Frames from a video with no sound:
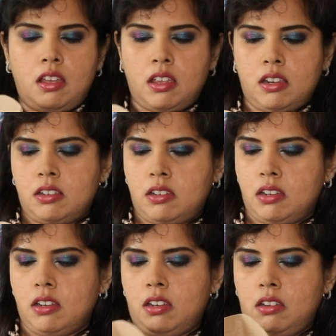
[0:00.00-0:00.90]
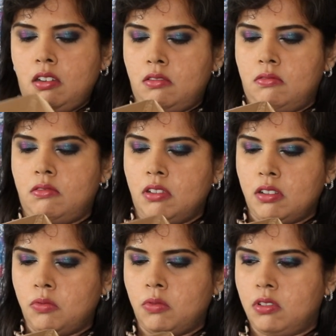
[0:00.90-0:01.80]
and oh,
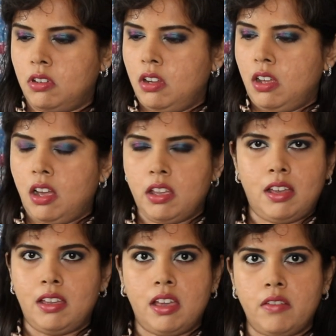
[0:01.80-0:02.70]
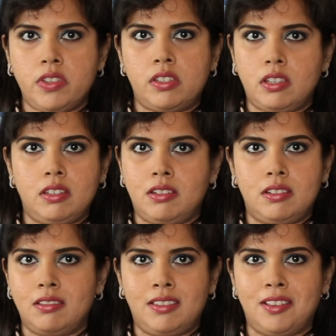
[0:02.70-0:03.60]
that's what. I, I haven't seen
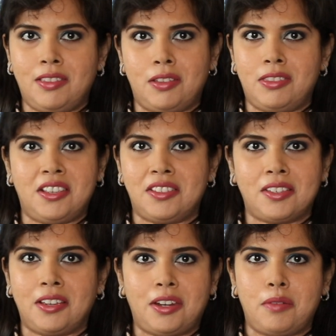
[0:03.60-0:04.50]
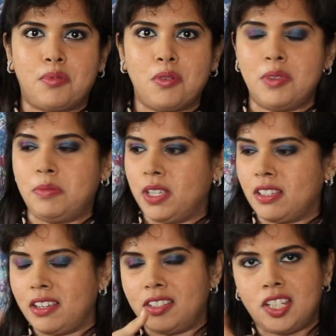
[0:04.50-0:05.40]
the, the, the inside, I promise, because
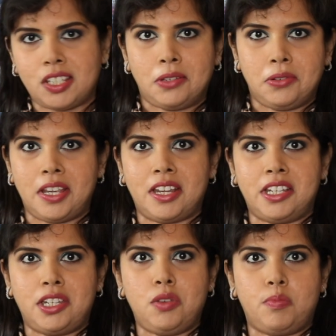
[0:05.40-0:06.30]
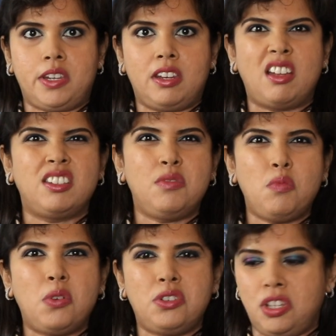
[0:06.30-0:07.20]
I just couldn't get it open, and I
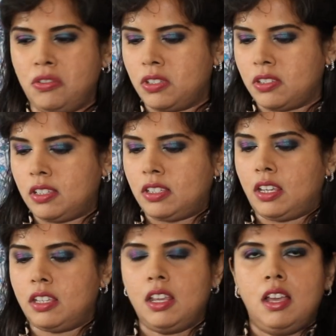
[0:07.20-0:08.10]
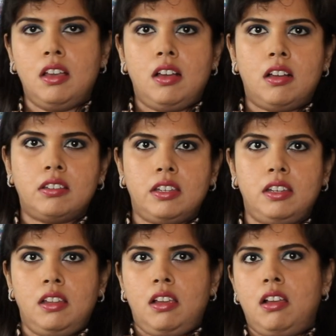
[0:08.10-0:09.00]
didn't want to use the scissors
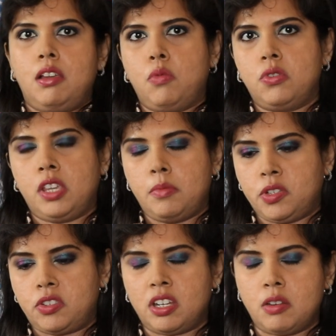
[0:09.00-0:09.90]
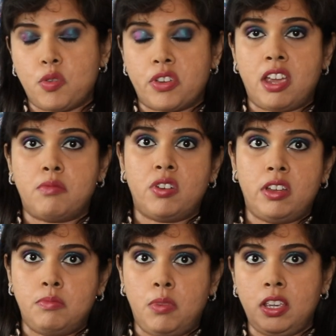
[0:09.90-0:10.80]
until I was able to turn up on camera,
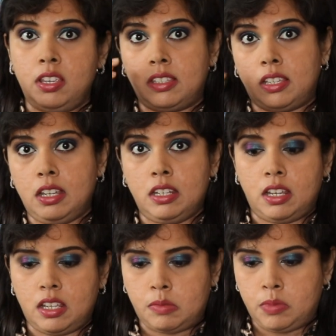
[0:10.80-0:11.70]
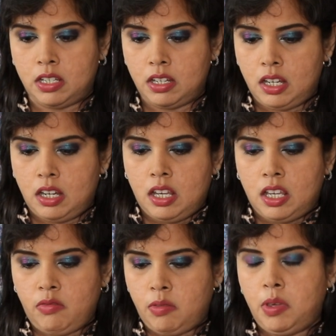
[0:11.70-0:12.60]
and my skin has been
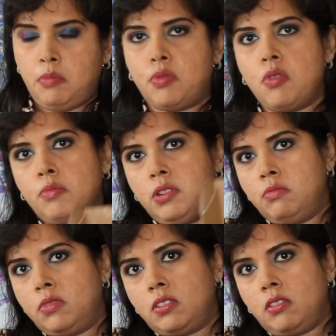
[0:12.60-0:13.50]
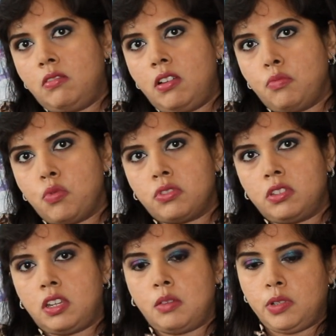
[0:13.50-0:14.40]
giving me problems. I
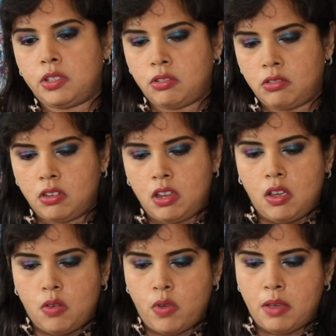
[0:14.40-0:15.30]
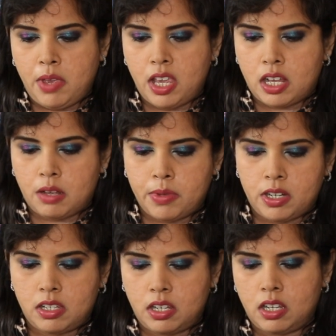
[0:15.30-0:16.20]
wasn't able to wear makeup
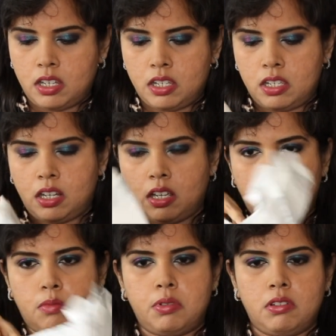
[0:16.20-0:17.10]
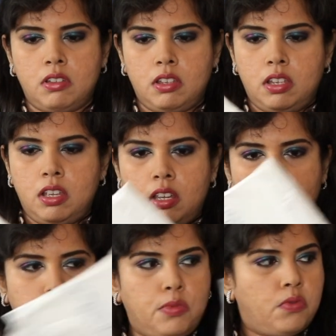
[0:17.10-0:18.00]
and turn up.
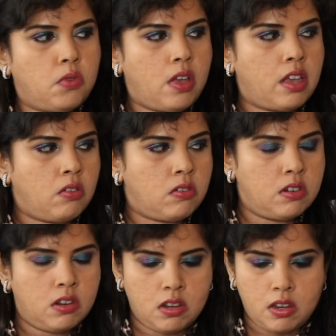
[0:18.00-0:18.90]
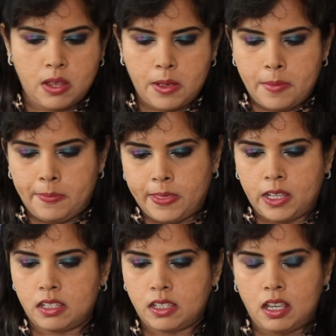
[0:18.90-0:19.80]
Hang on,
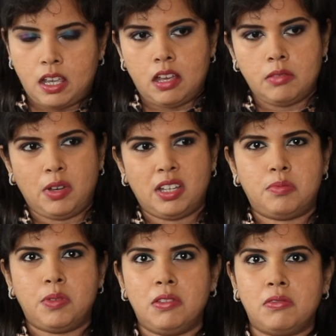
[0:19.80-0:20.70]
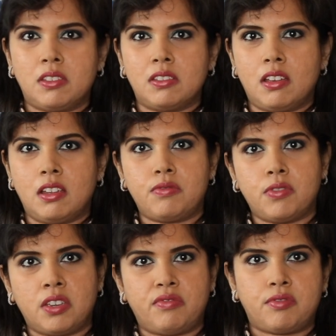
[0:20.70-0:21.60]
let's. I might be using that
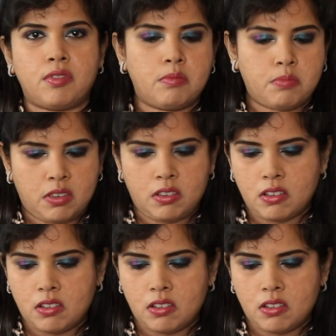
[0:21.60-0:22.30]
for gift wrapping.